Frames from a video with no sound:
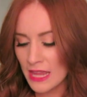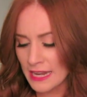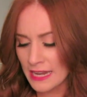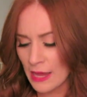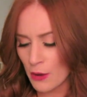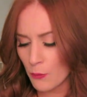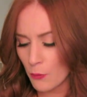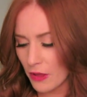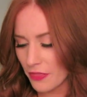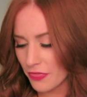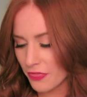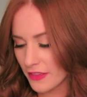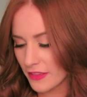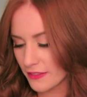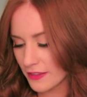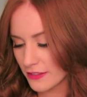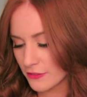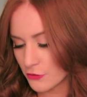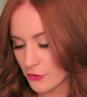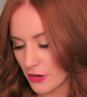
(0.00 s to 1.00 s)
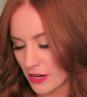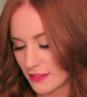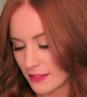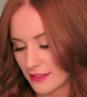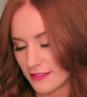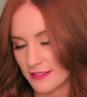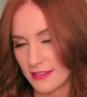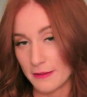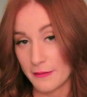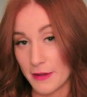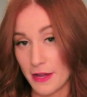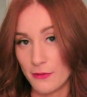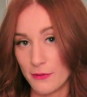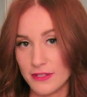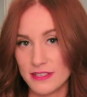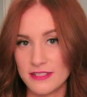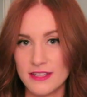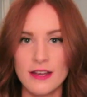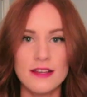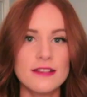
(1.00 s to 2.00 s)
Now, one thing that's great that Sigma
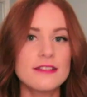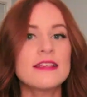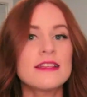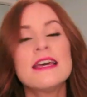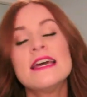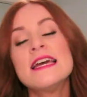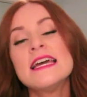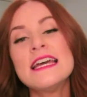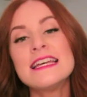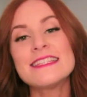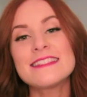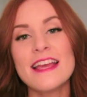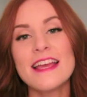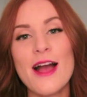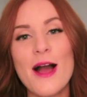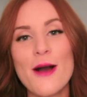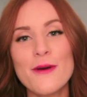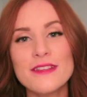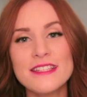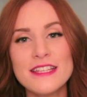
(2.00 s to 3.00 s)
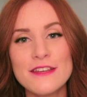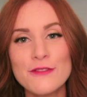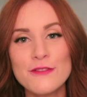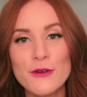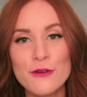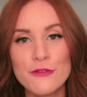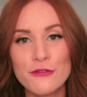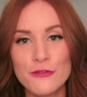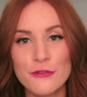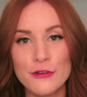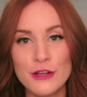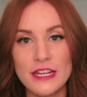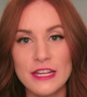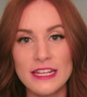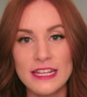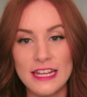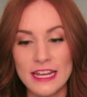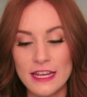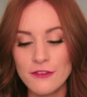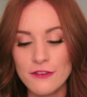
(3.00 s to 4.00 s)
always does is they always give you a free
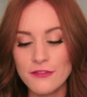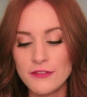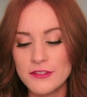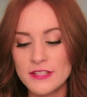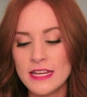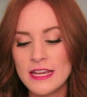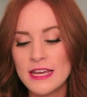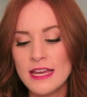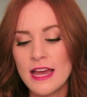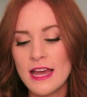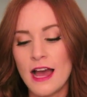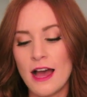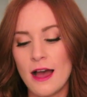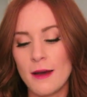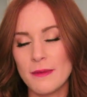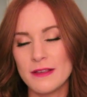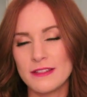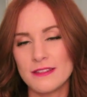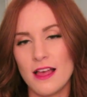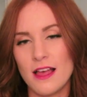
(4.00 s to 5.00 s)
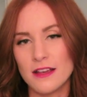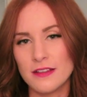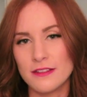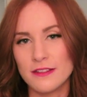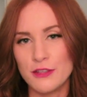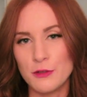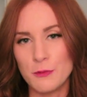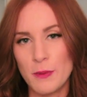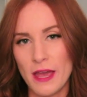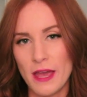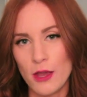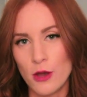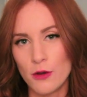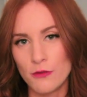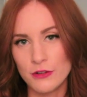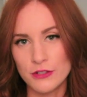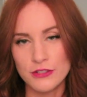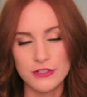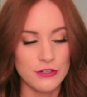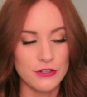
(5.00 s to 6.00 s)
gift um, as long as you pay
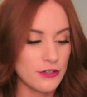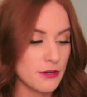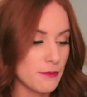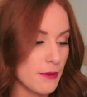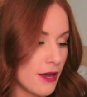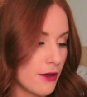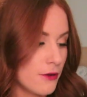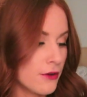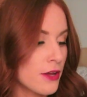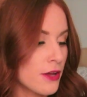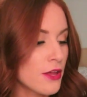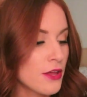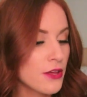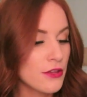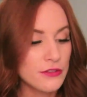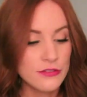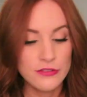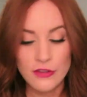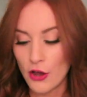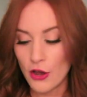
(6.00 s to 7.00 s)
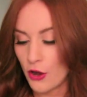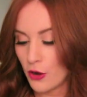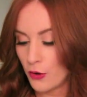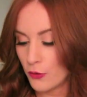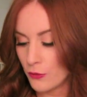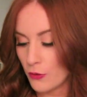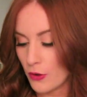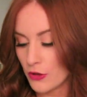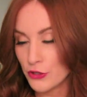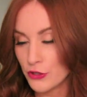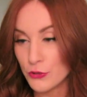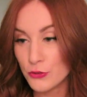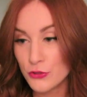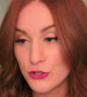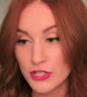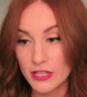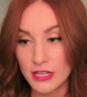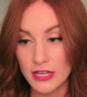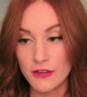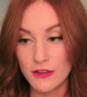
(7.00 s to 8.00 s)
over a certain amount. So
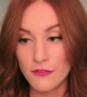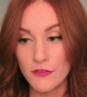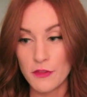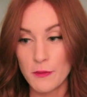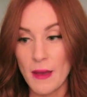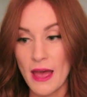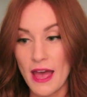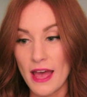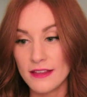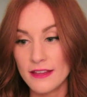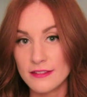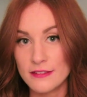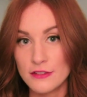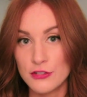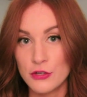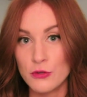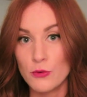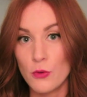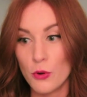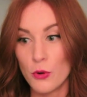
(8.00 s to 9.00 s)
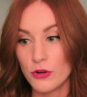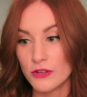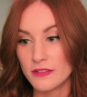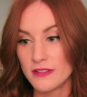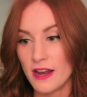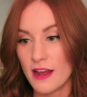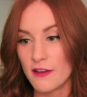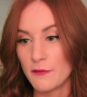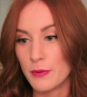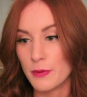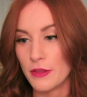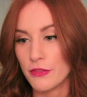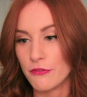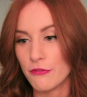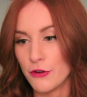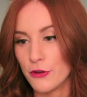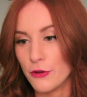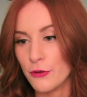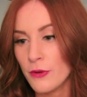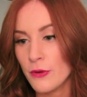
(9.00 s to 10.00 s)
usually for the past two orders that I've put
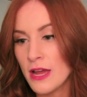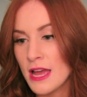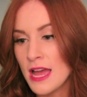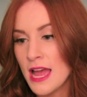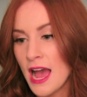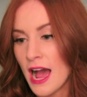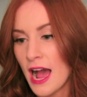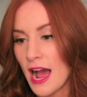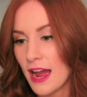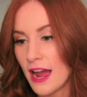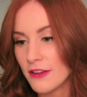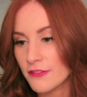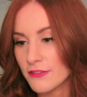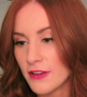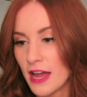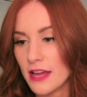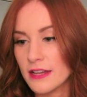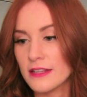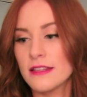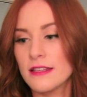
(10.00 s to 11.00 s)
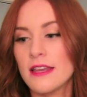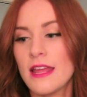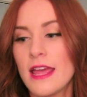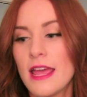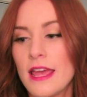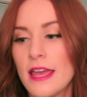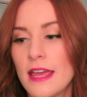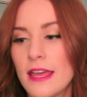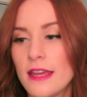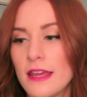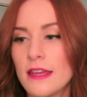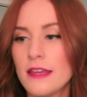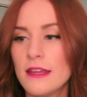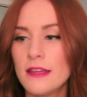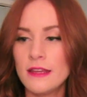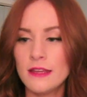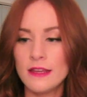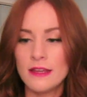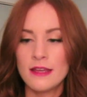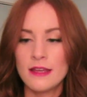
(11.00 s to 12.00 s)
through, I've gotten
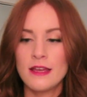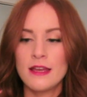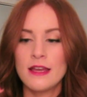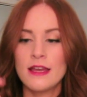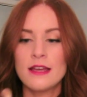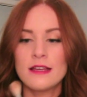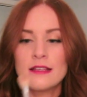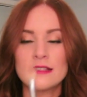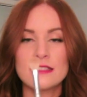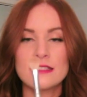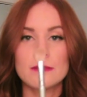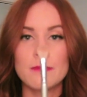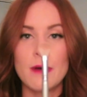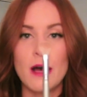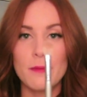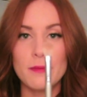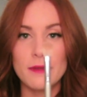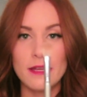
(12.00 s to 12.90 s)
a small